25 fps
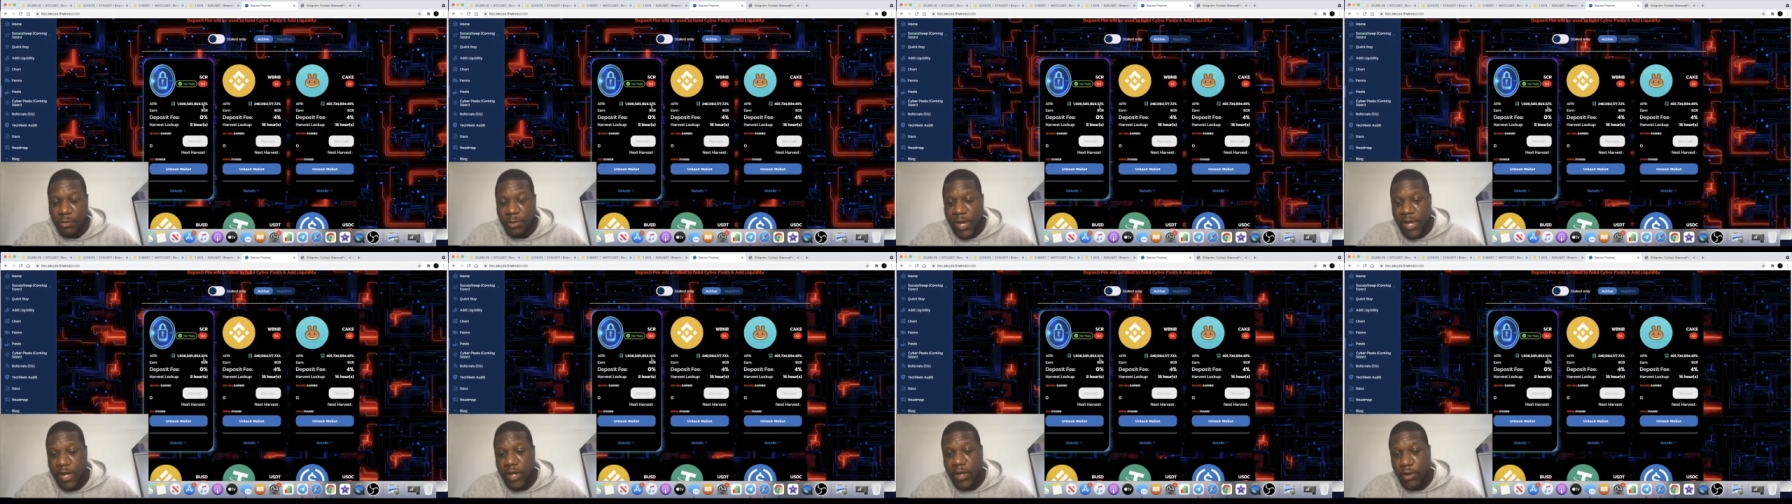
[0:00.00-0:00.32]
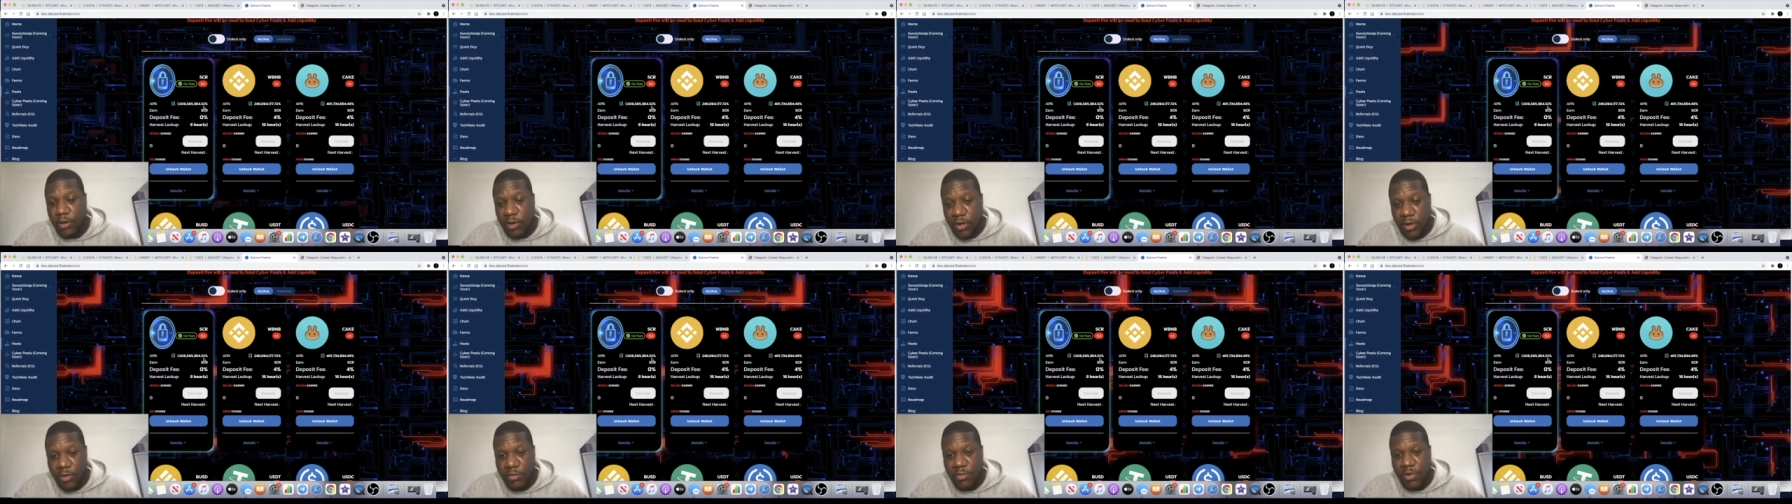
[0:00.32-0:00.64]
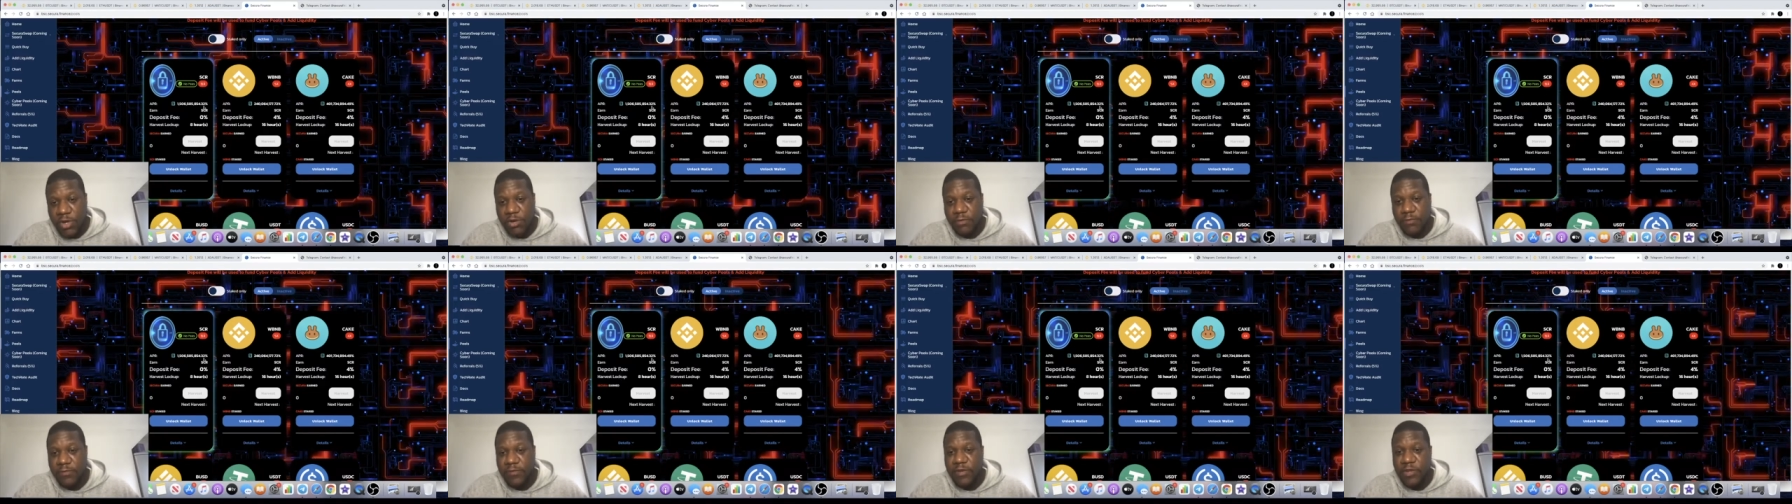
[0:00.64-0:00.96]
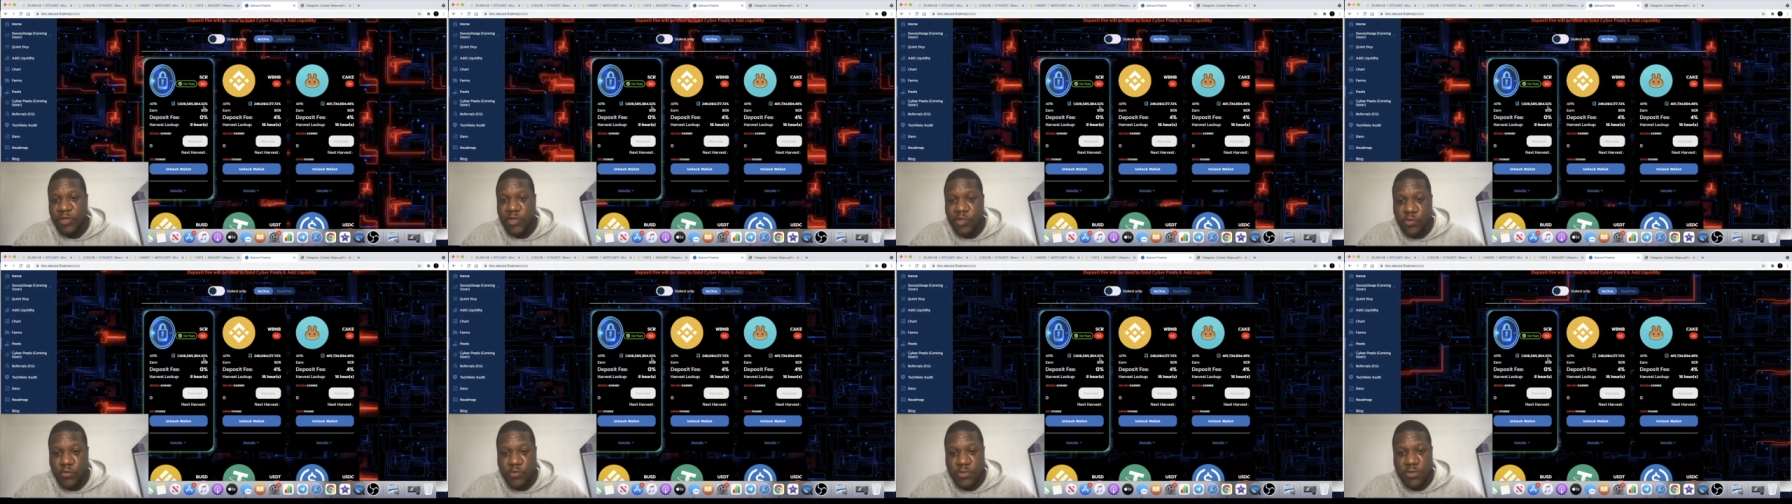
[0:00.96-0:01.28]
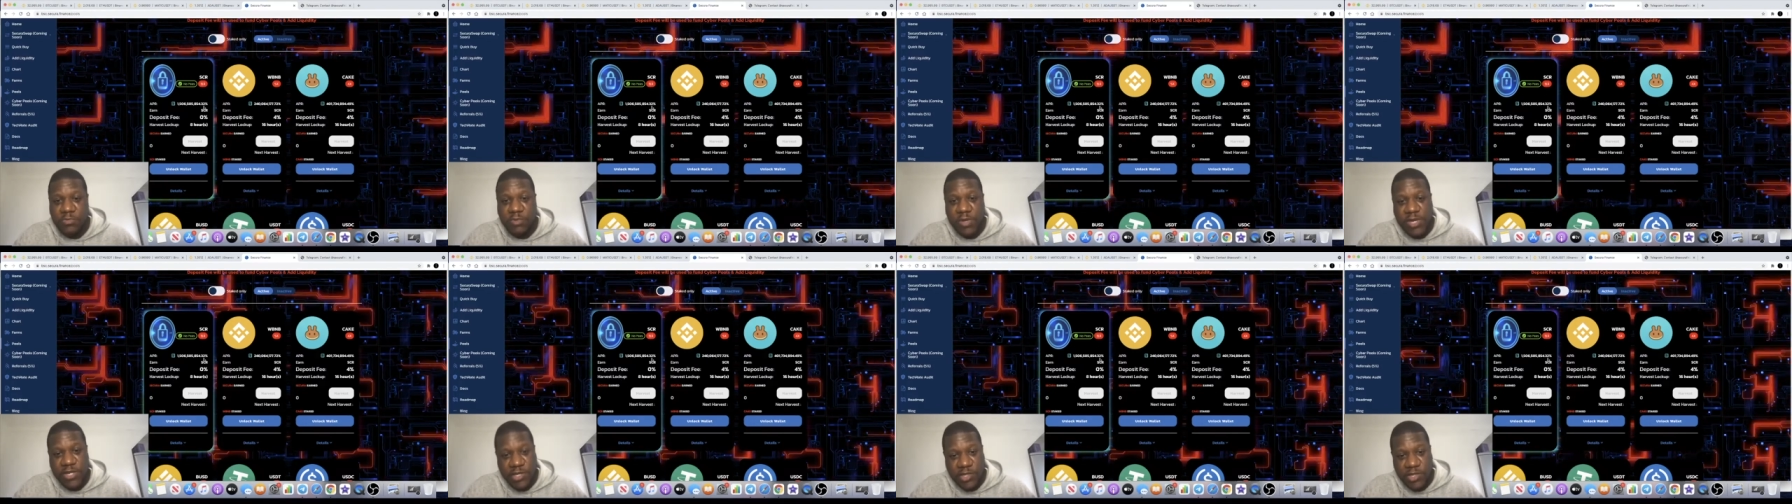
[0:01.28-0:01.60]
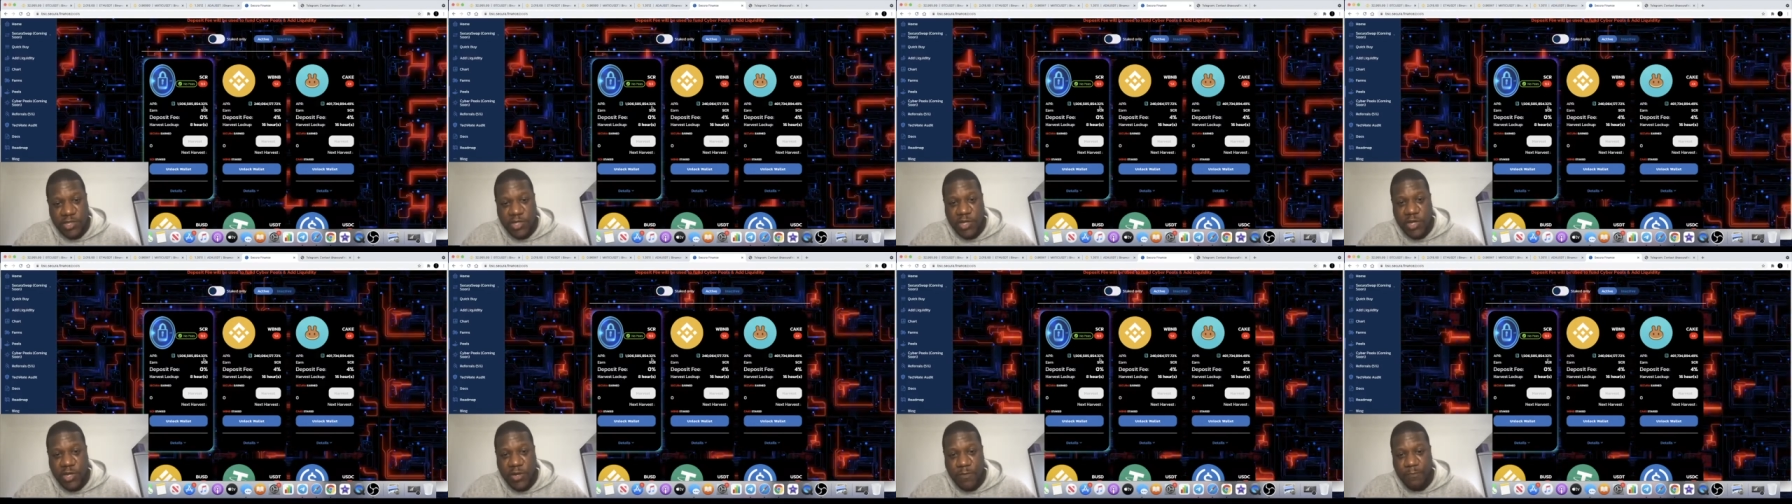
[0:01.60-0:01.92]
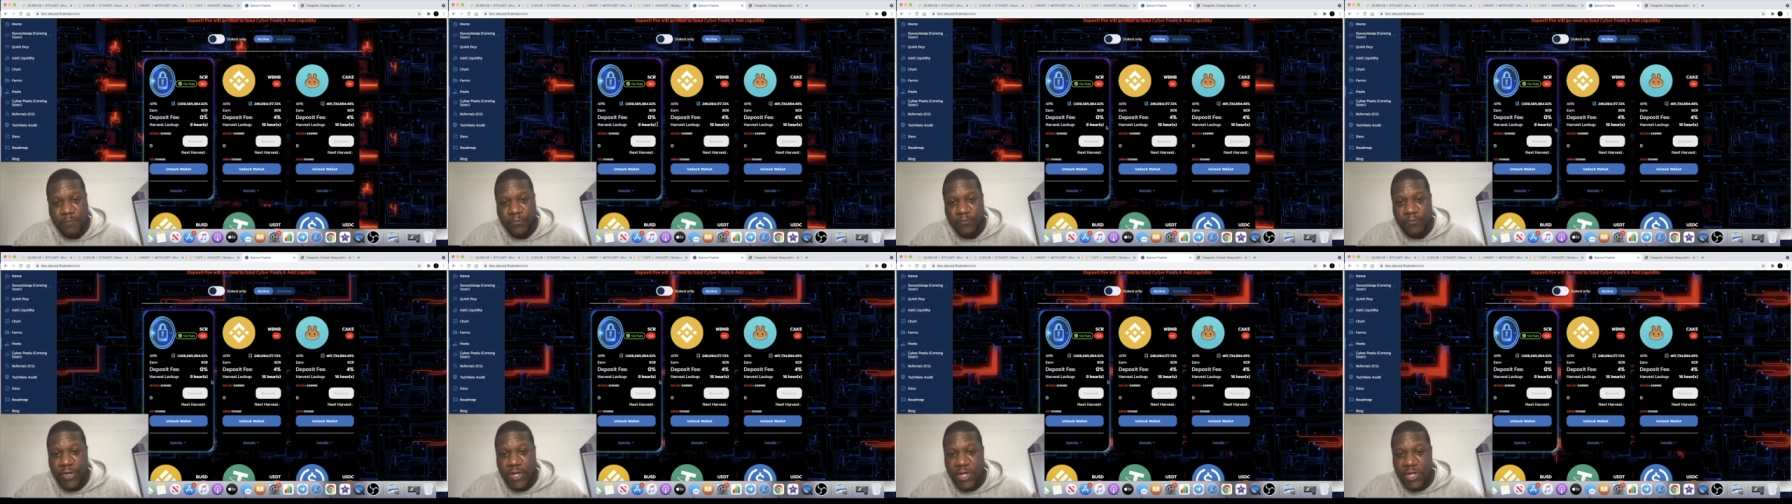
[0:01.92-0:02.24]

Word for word: make a lot of money within a short space of time,